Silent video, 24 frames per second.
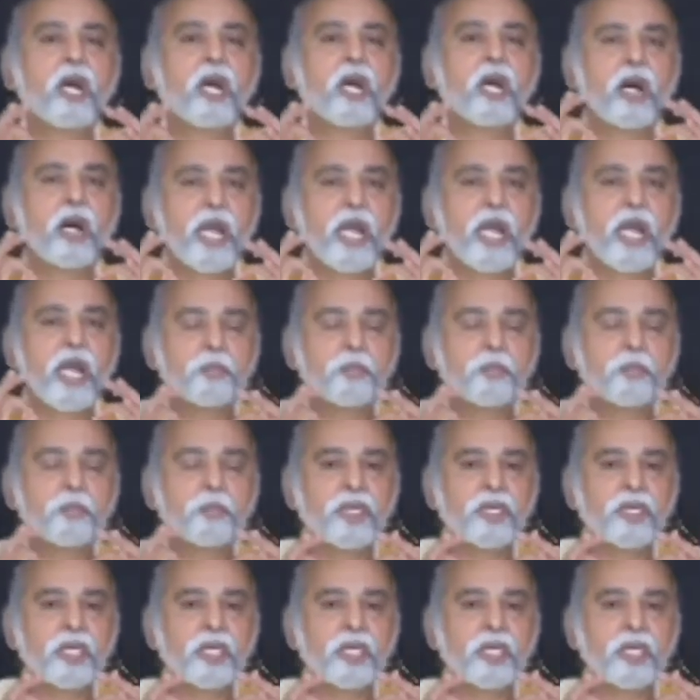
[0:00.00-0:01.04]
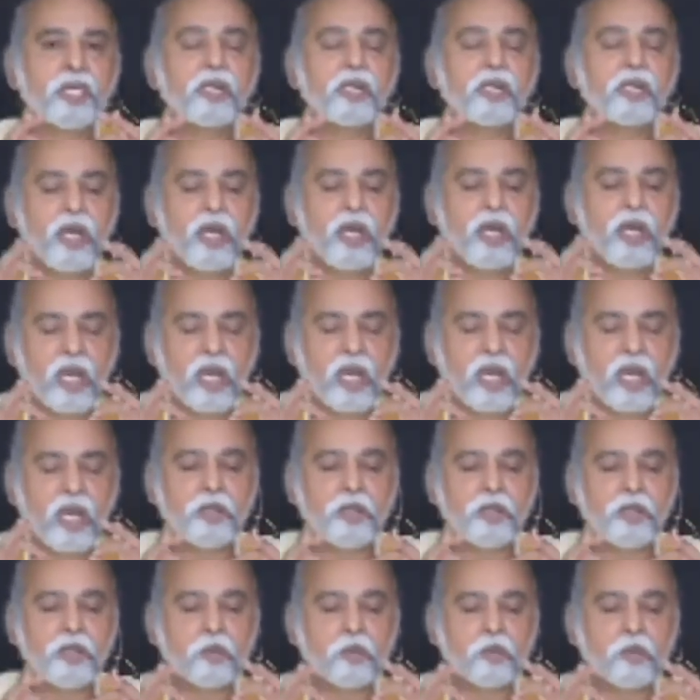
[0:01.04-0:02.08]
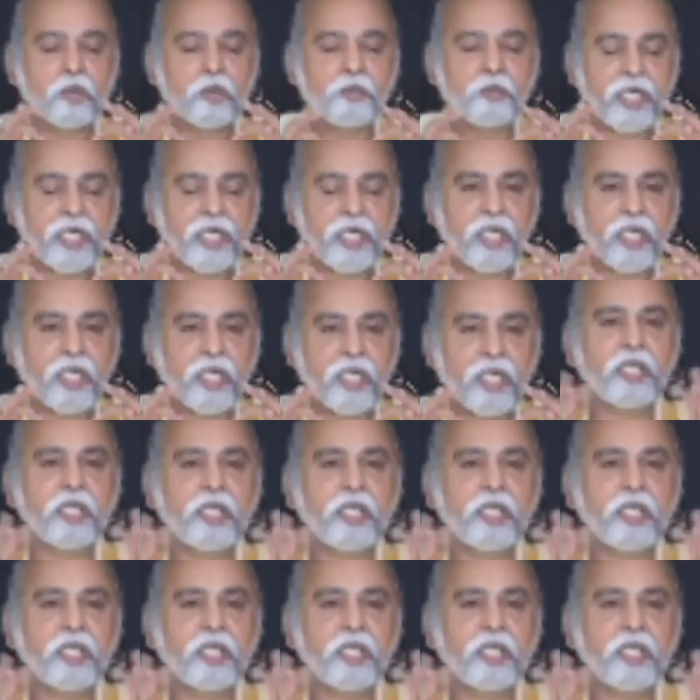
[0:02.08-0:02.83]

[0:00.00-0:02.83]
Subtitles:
happening automatically.